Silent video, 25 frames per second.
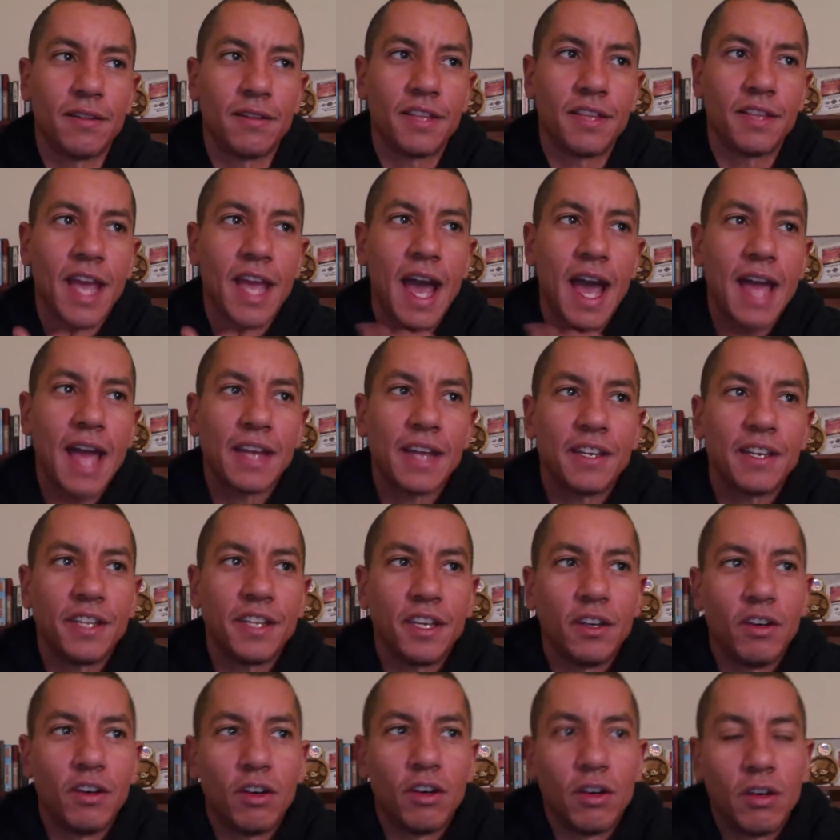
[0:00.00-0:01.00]

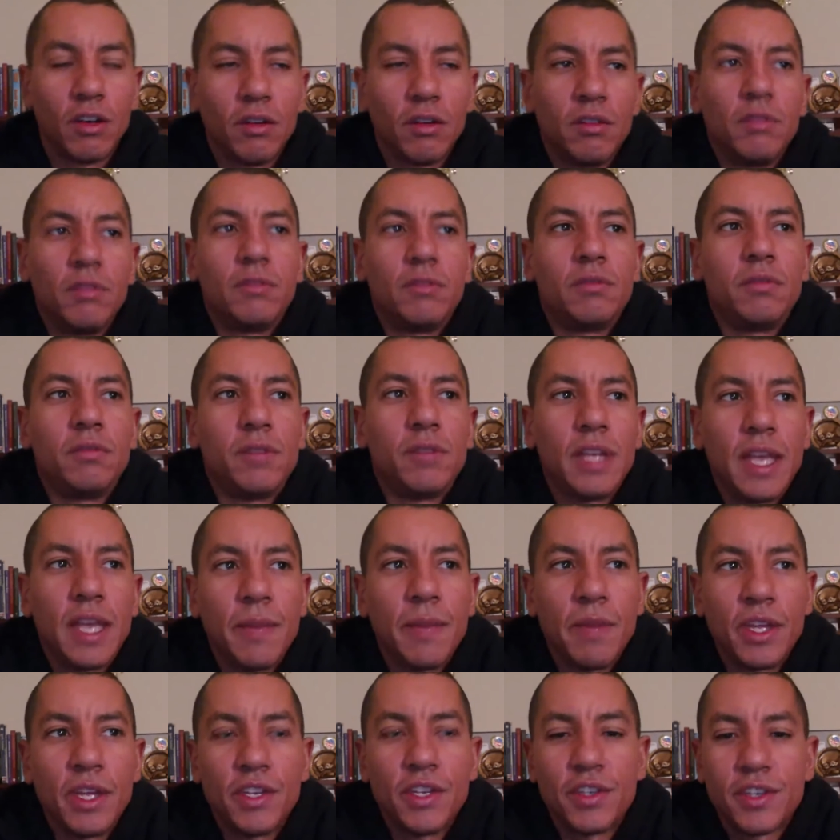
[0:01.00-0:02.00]
ideal
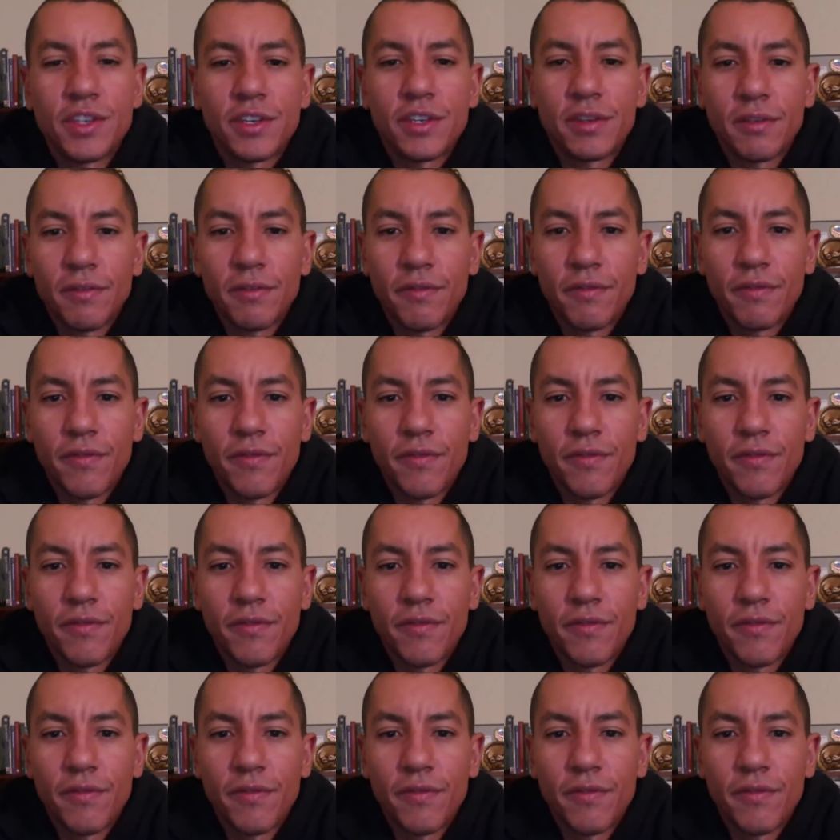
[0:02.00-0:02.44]
image